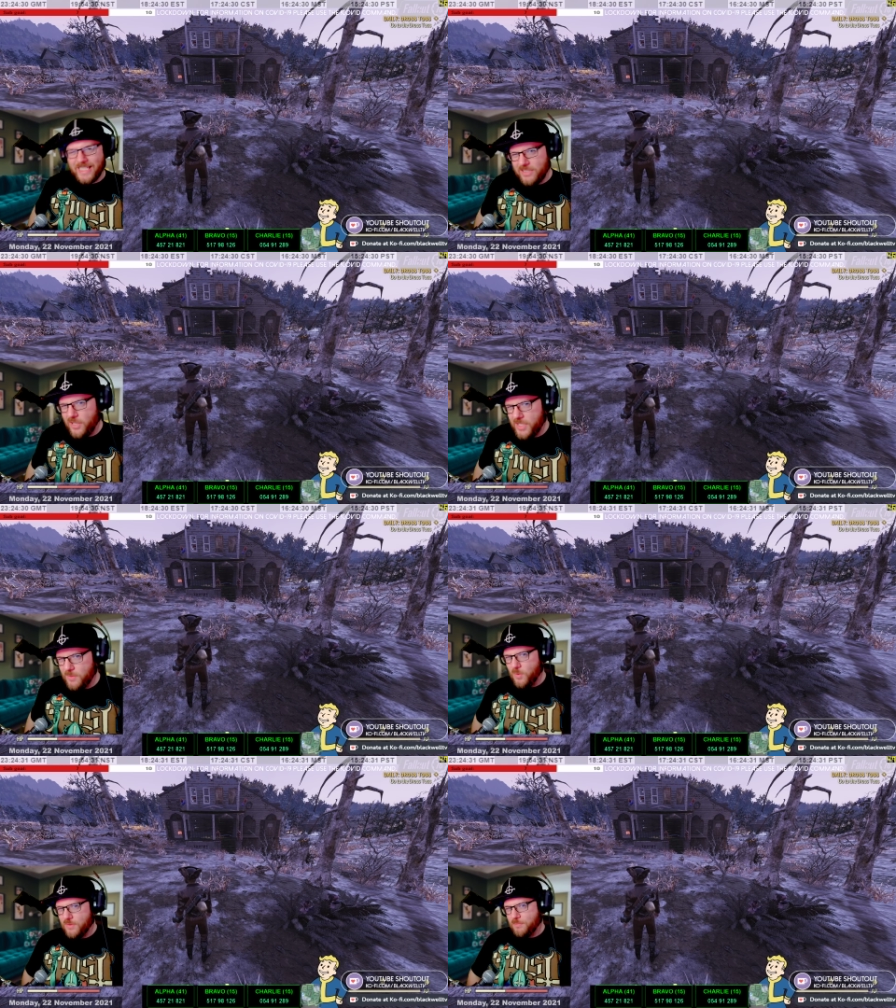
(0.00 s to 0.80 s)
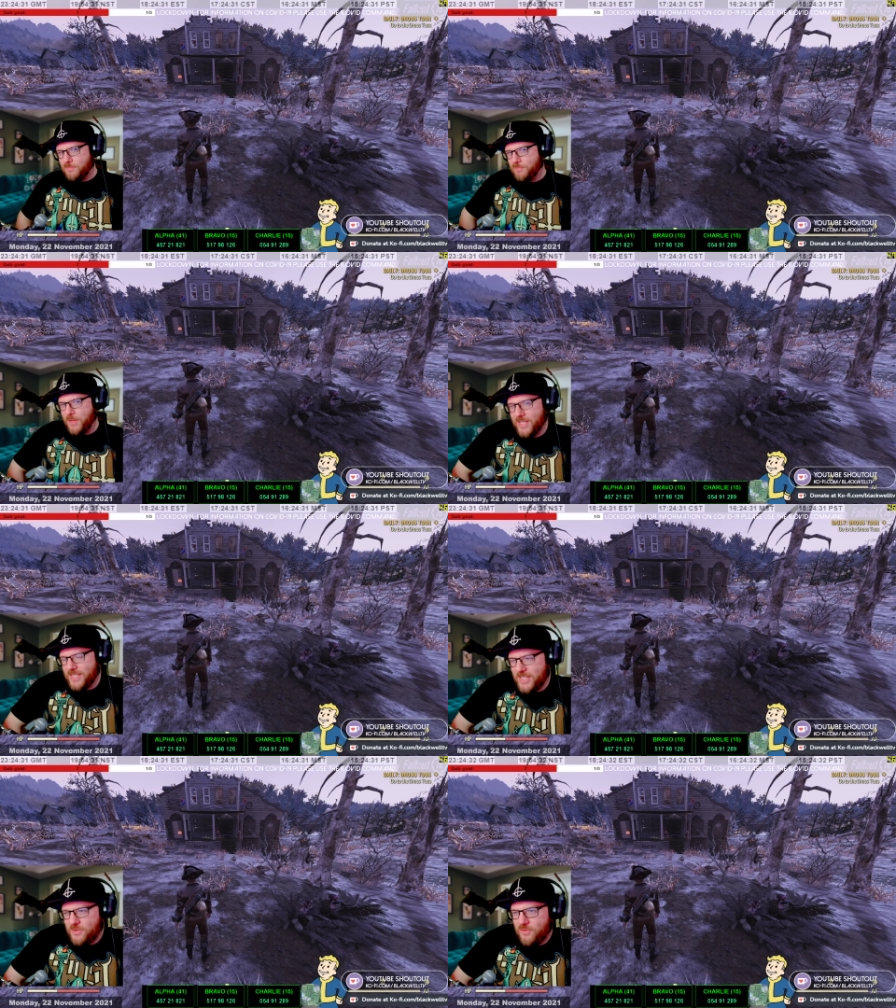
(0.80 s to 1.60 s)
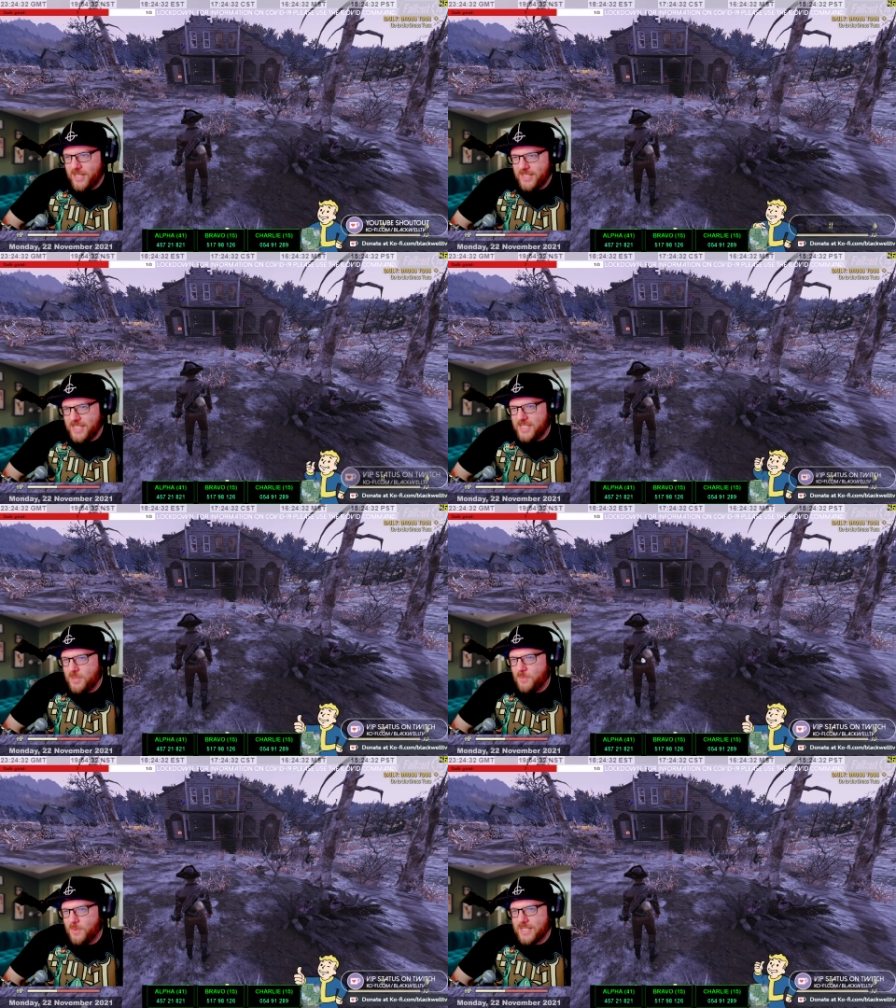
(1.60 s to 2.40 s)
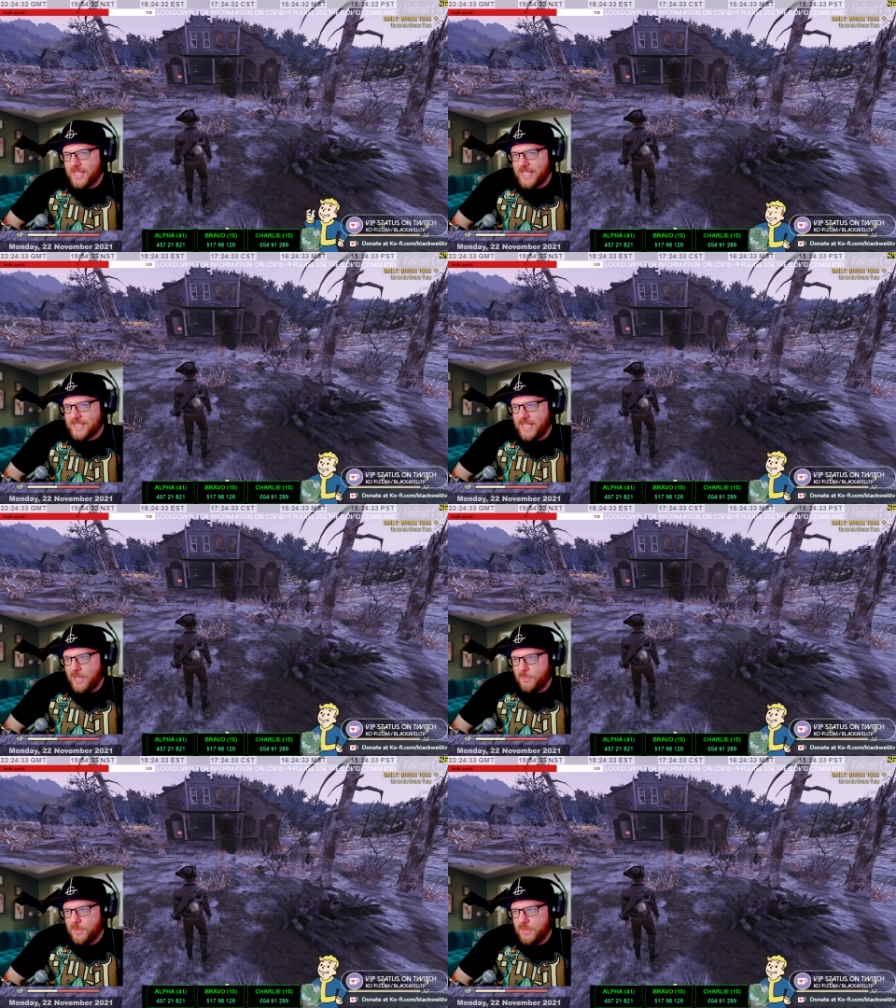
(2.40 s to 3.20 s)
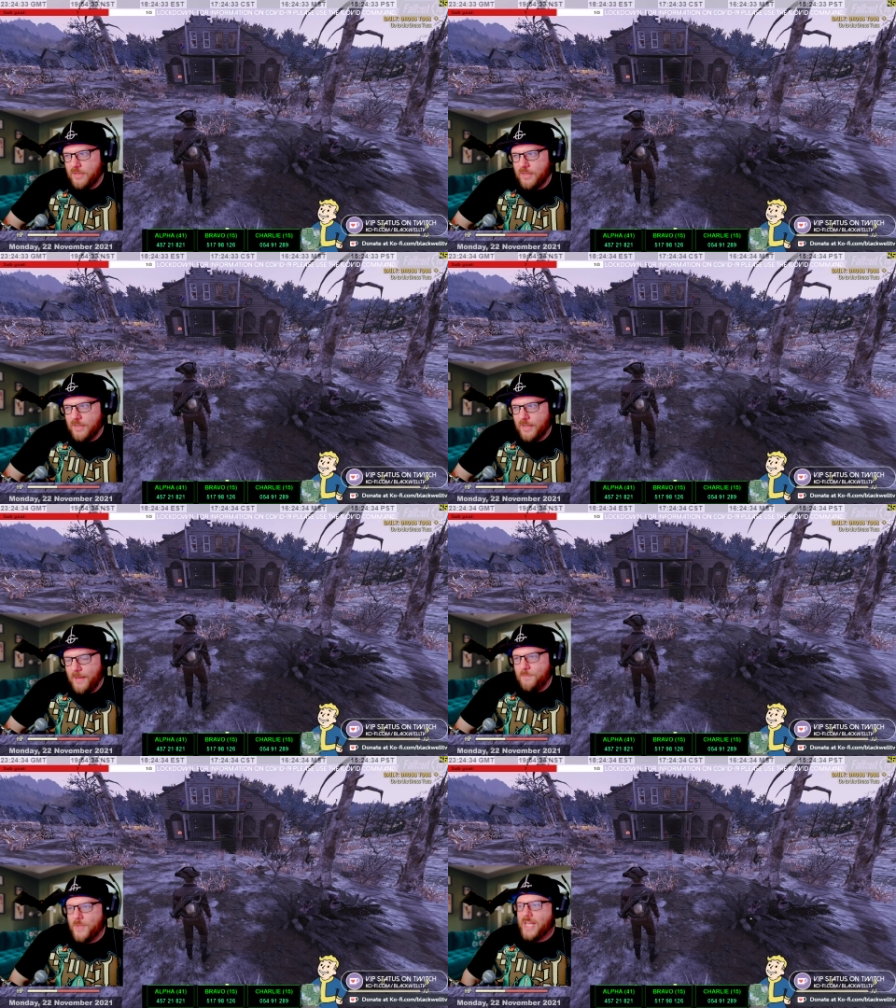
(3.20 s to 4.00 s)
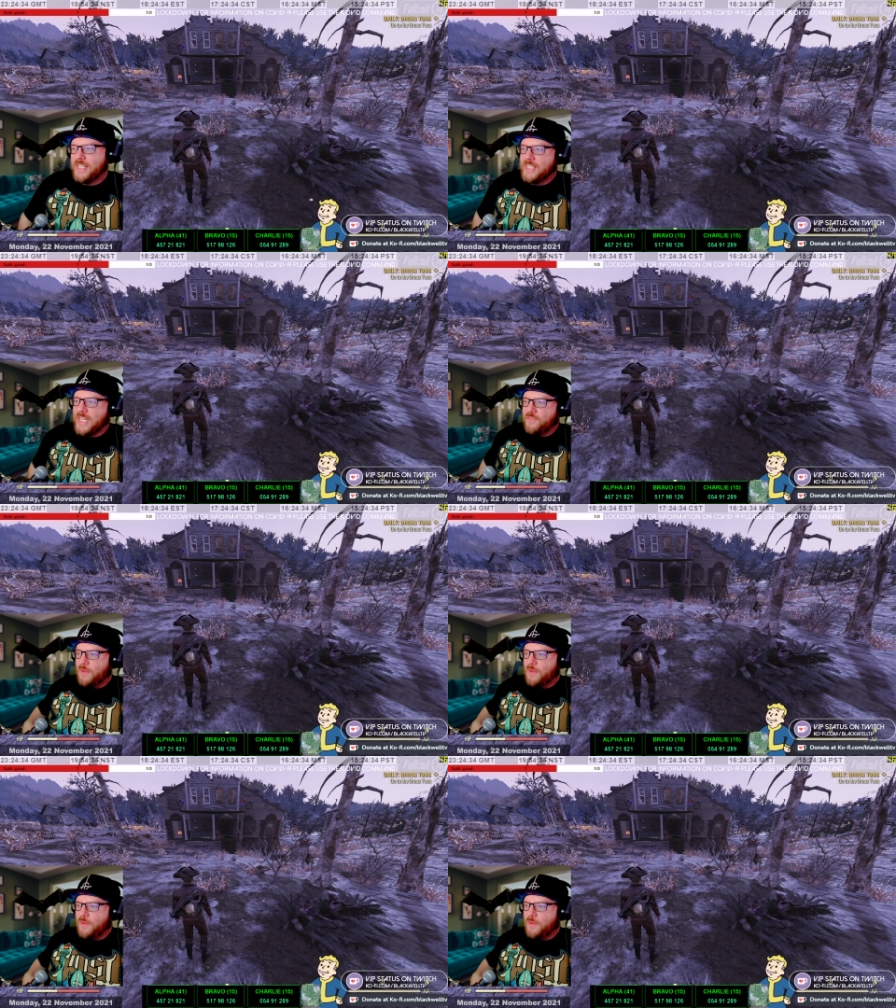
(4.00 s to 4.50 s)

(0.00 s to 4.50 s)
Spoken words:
kind of what Bethesda tried to do with this landscape. Instead of it